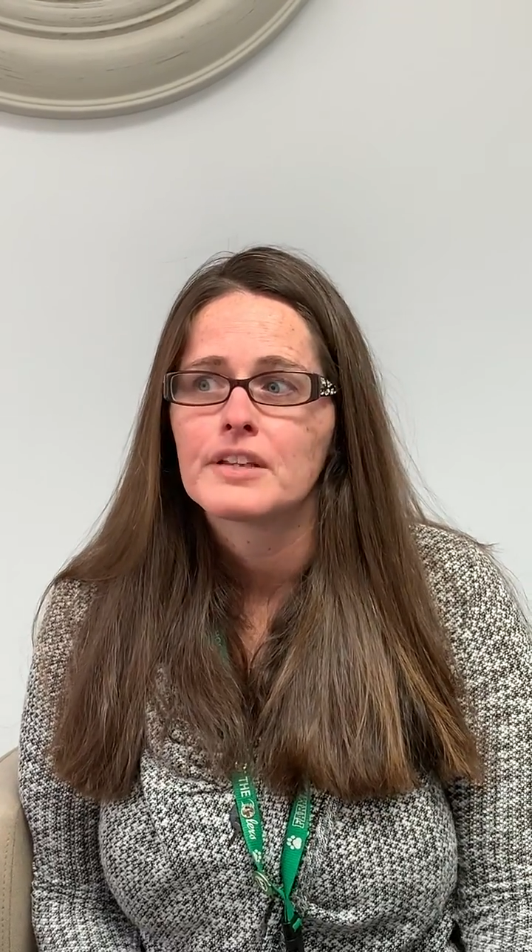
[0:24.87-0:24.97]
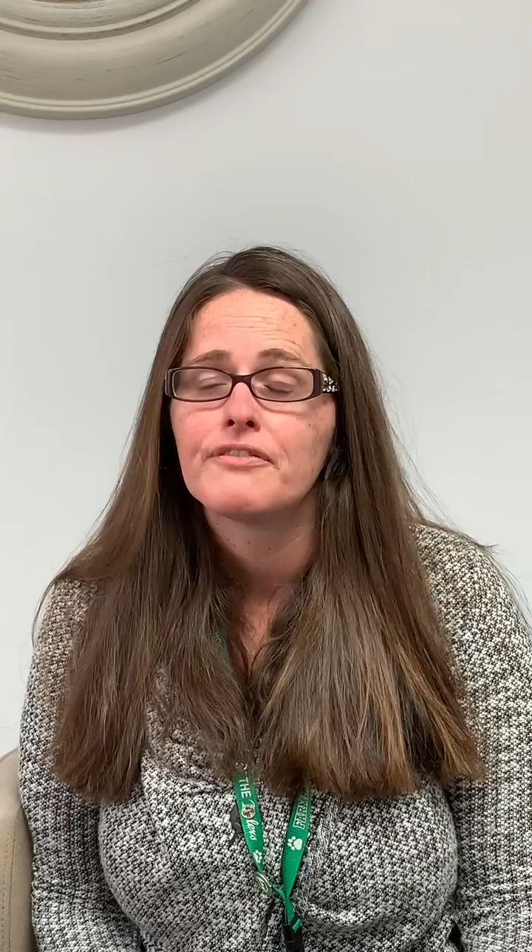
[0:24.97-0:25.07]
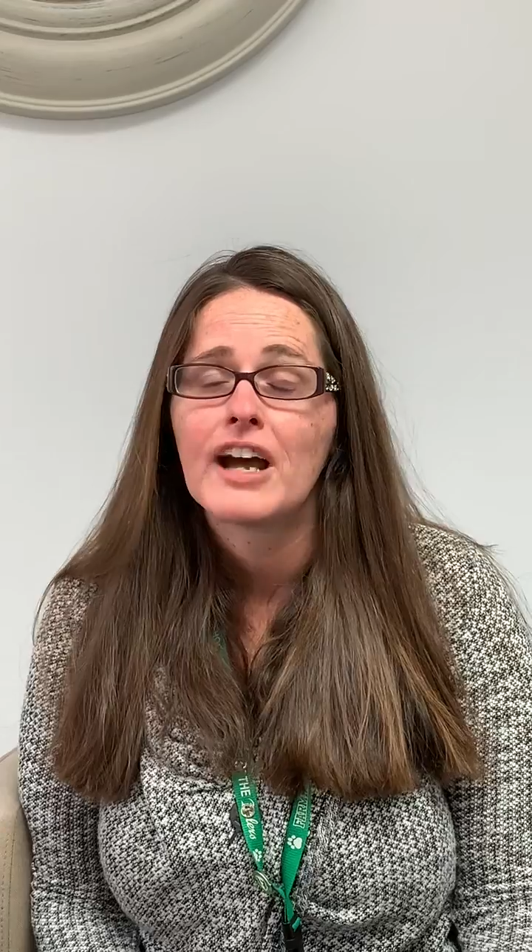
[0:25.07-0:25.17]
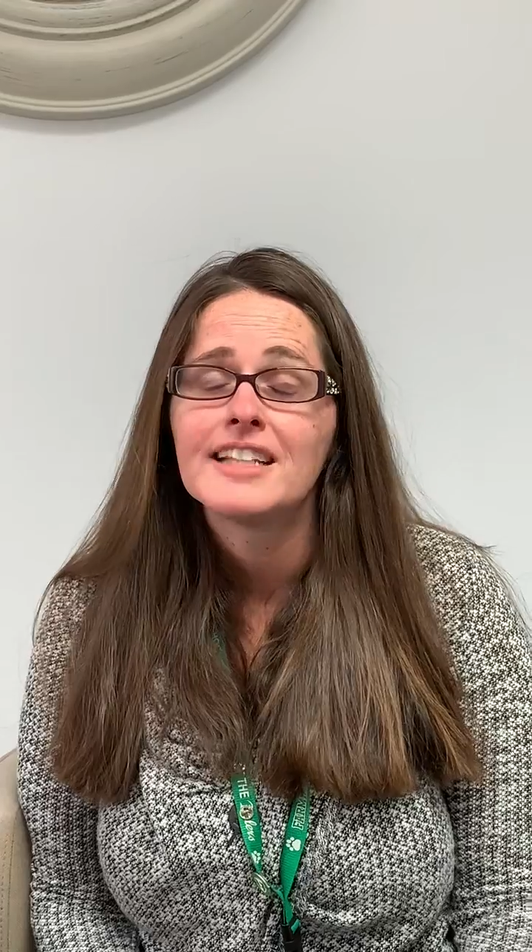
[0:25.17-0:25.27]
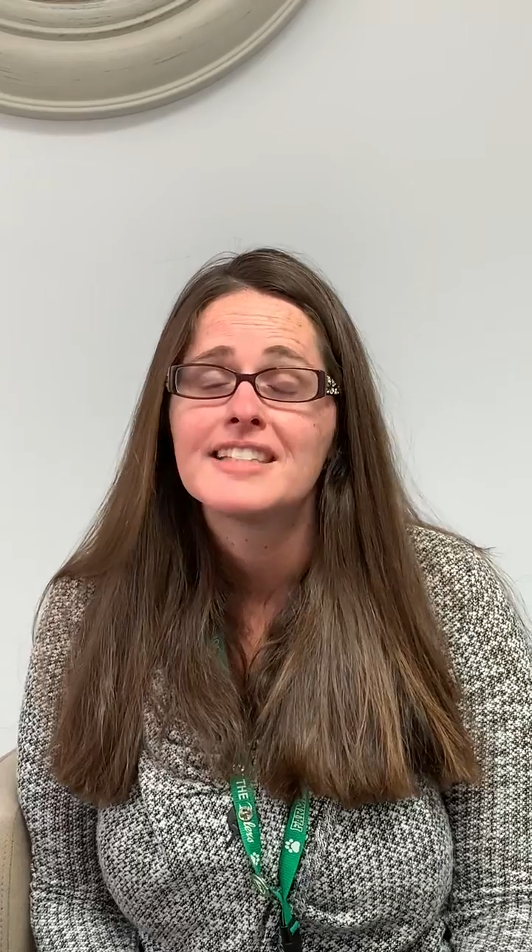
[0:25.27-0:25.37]

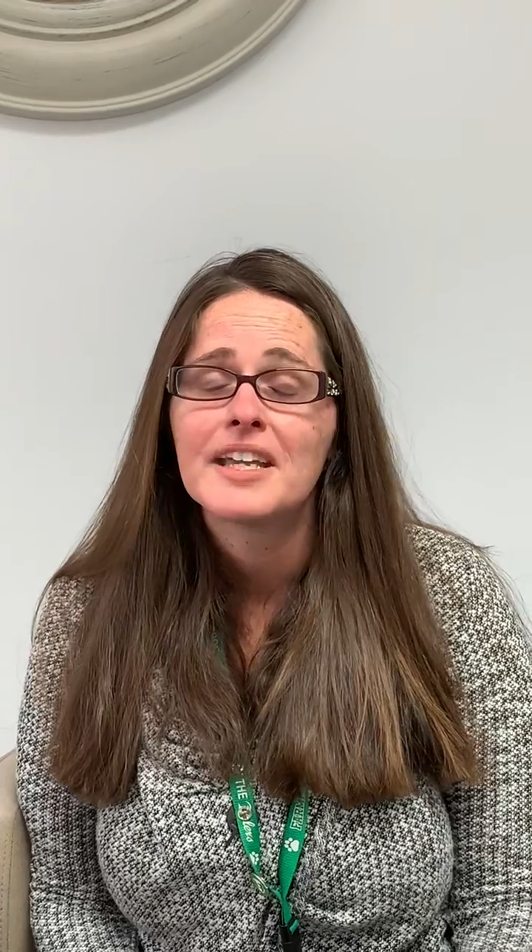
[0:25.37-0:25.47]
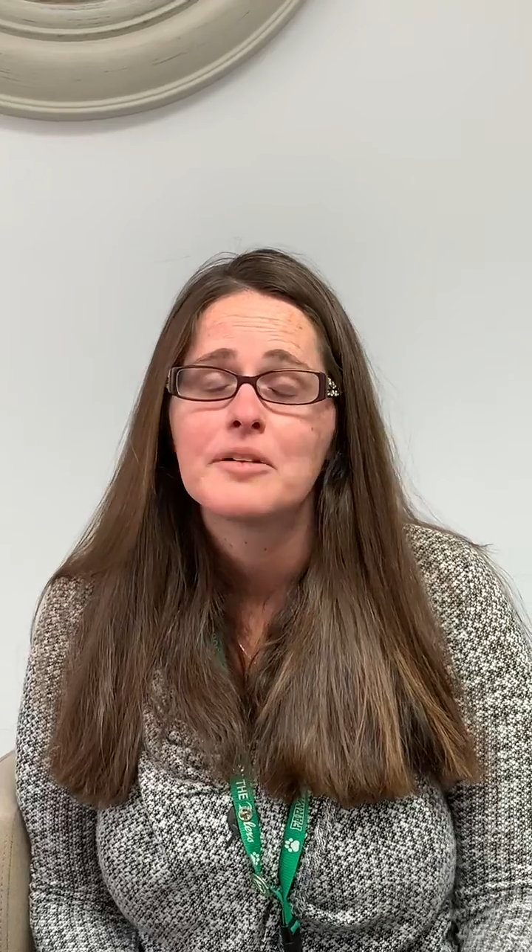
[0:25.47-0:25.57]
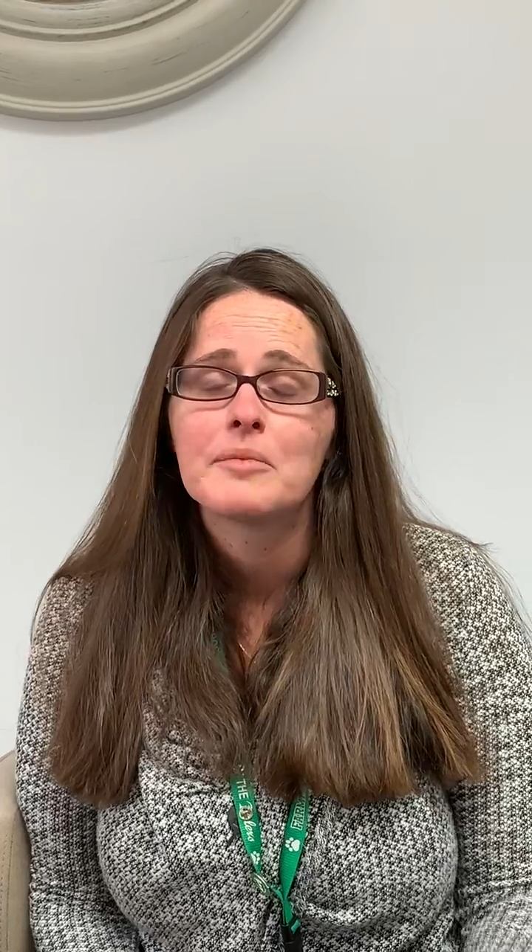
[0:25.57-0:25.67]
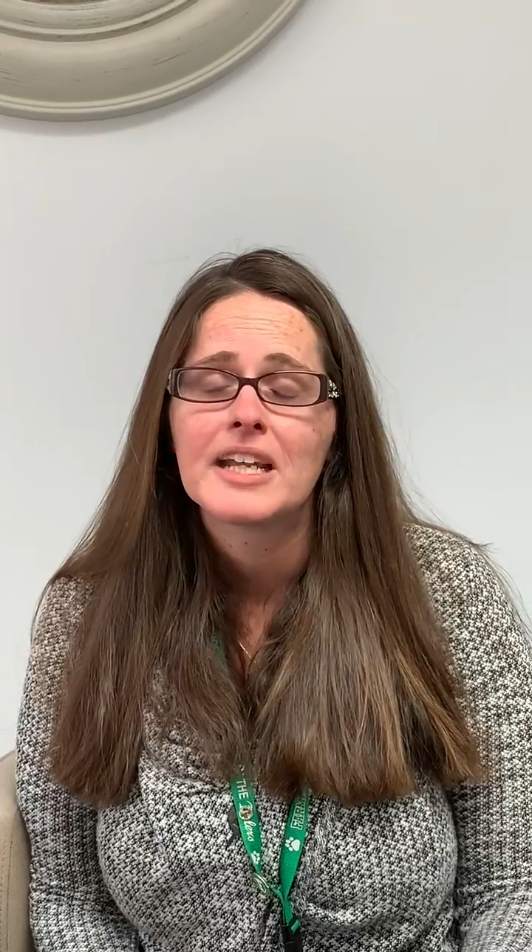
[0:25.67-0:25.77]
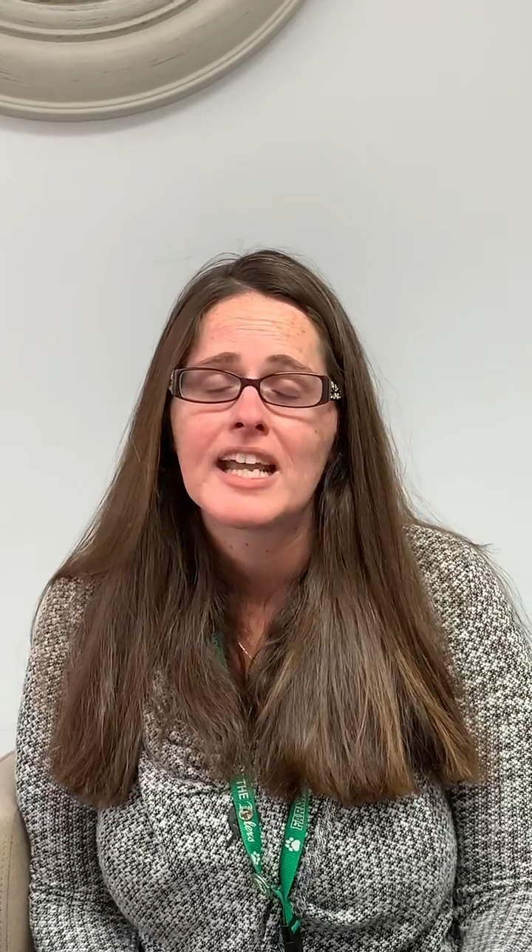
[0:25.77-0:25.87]
find
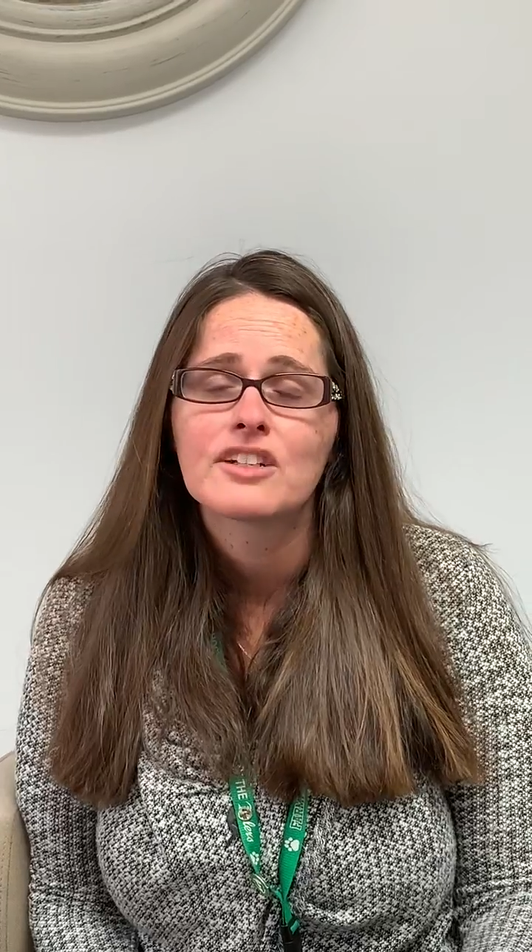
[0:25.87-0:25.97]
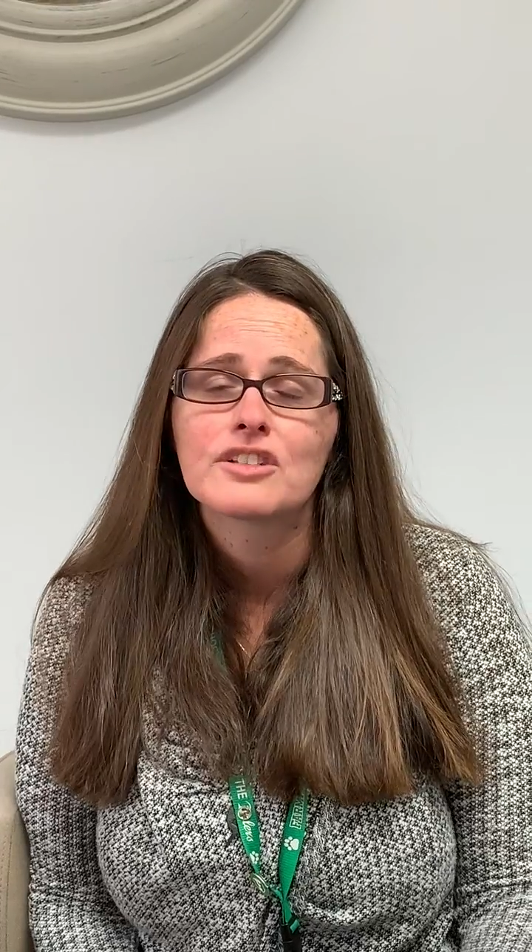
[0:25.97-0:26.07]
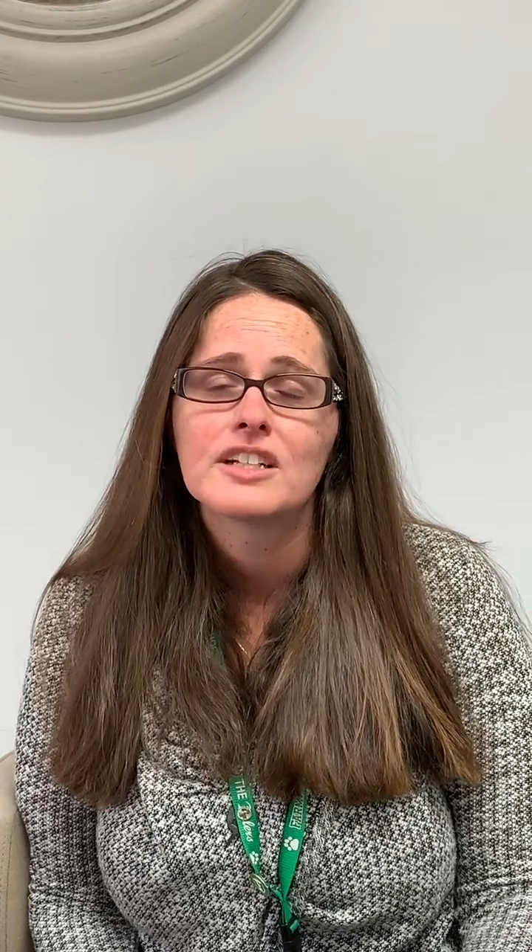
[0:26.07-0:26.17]
him and I actually